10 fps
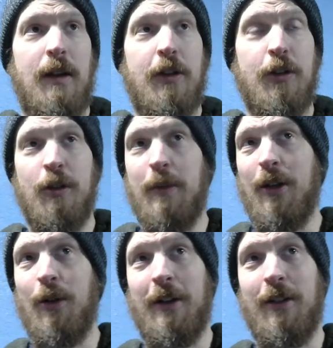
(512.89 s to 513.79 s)
could be
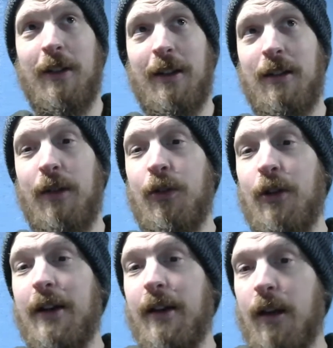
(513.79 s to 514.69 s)
going till like 7 or
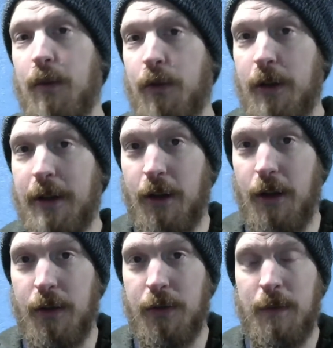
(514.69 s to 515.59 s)
8 a.m. before you get
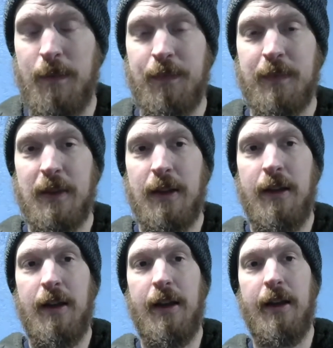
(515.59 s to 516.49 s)
off.
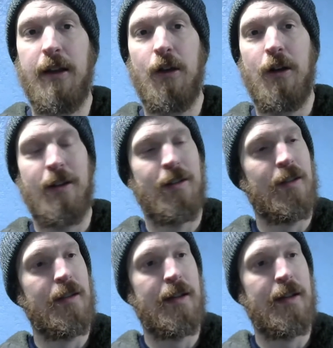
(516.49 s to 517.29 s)
And honestly,